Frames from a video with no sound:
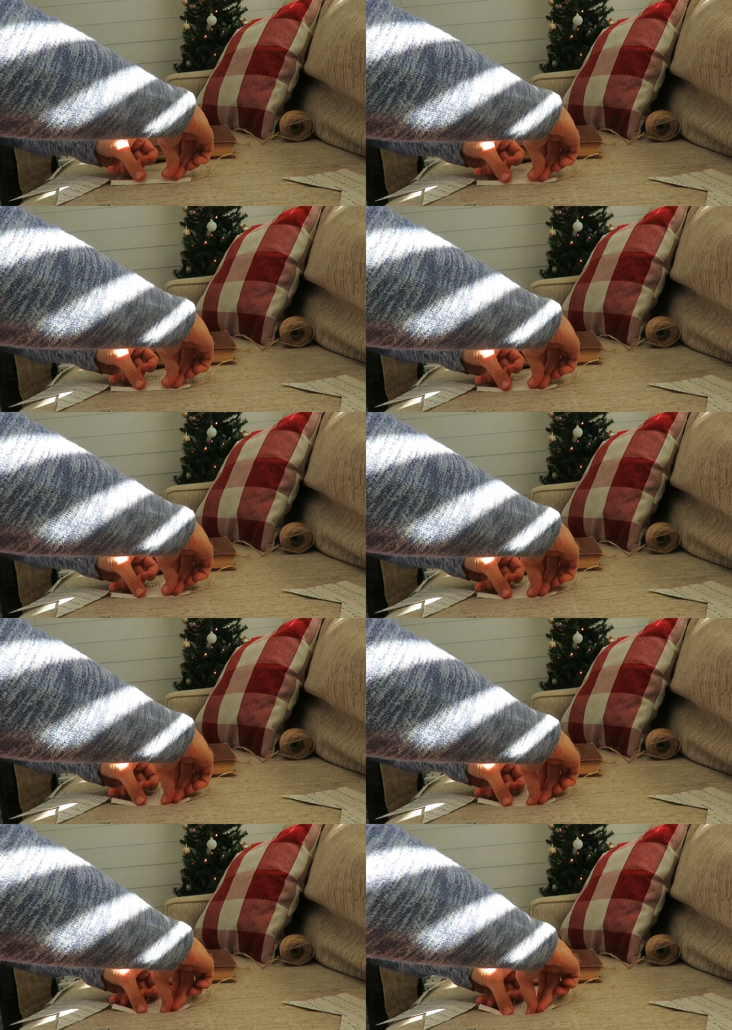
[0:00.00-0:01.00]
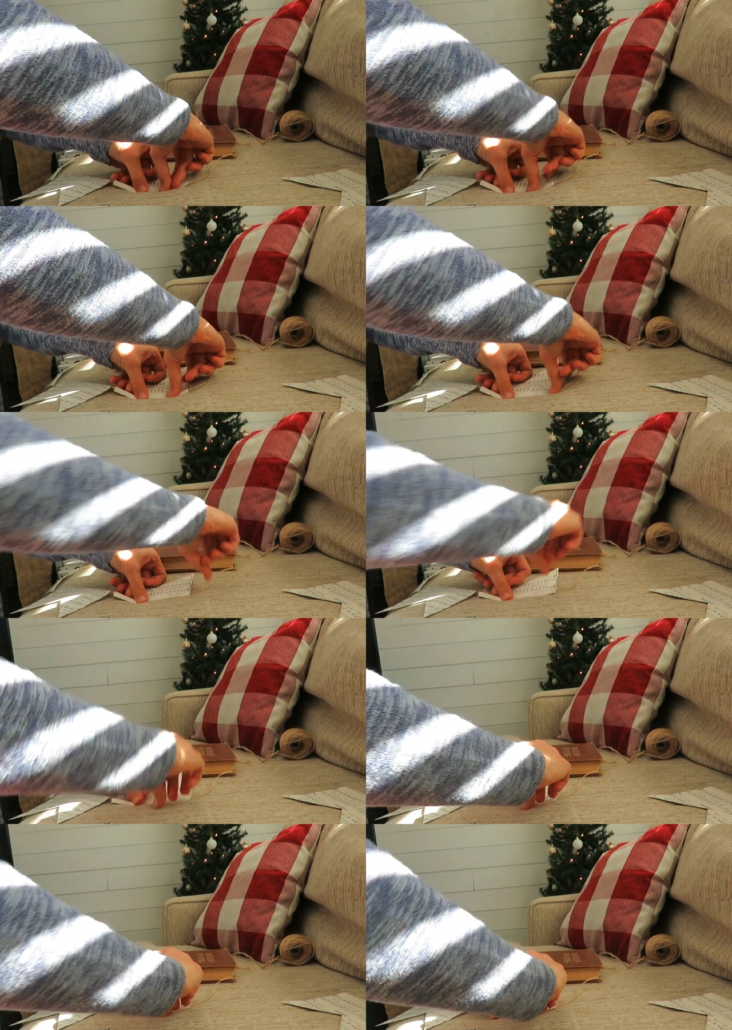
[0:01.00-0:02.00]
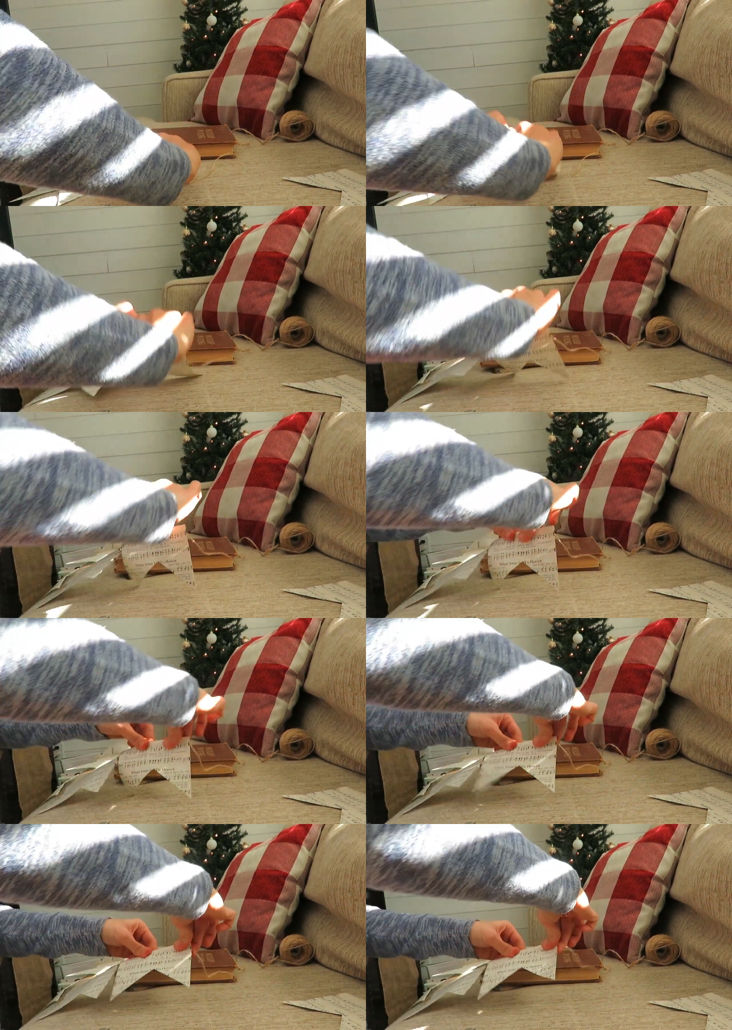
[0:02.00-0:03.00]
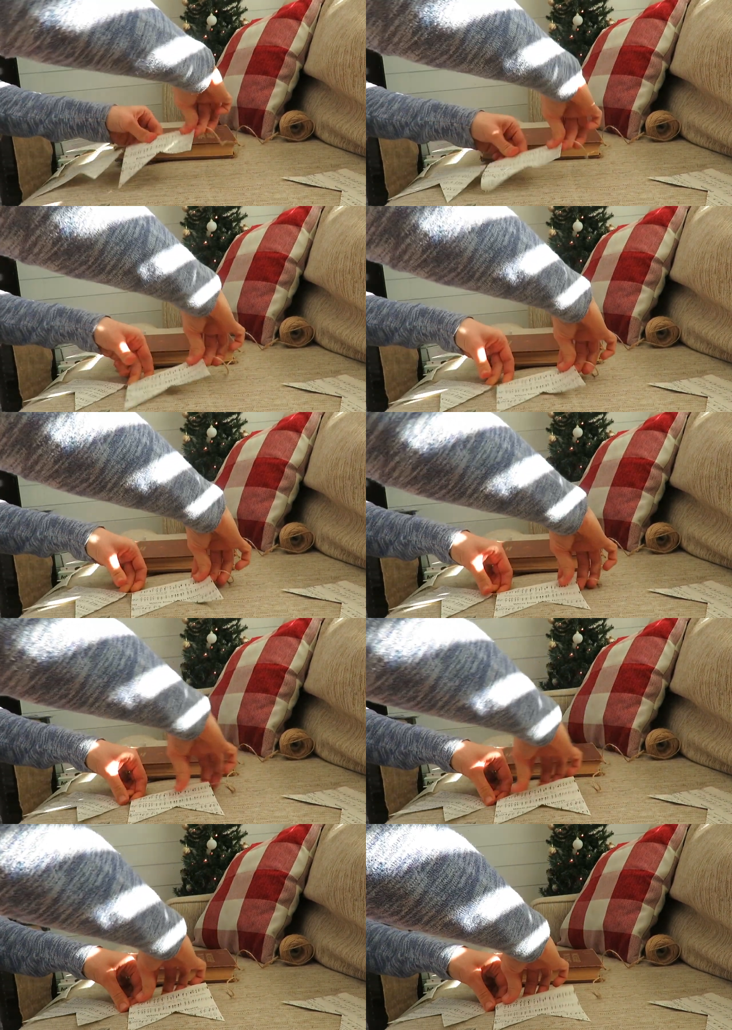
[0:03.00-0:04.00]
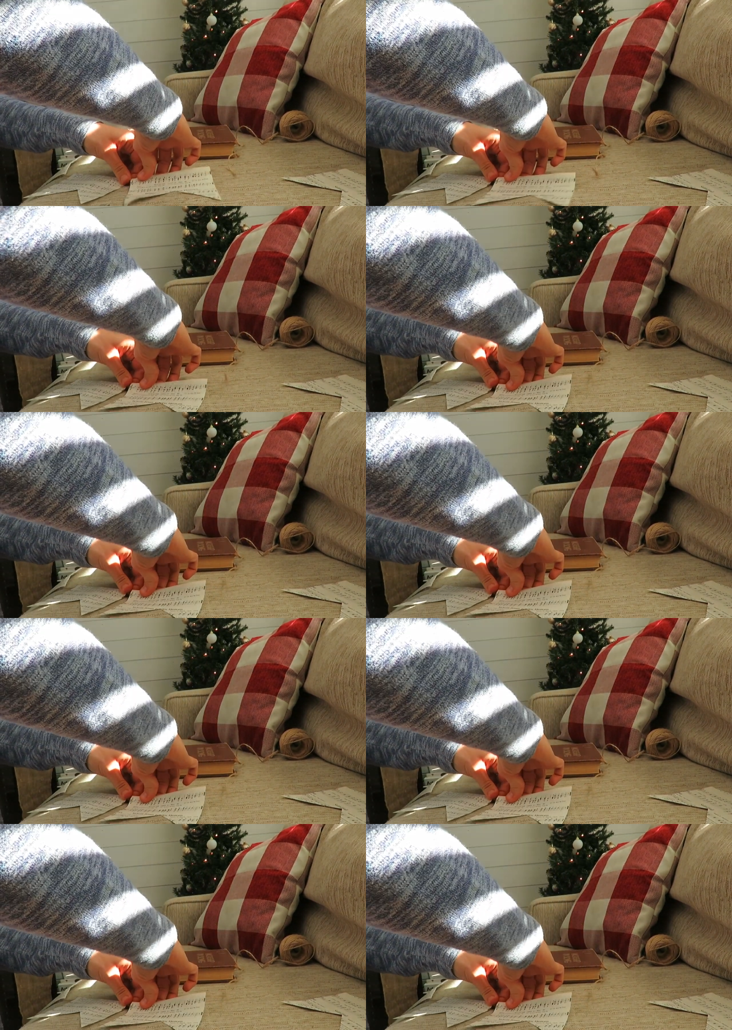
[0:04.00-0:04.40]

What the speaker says: No face is visible, so there are no lips to read.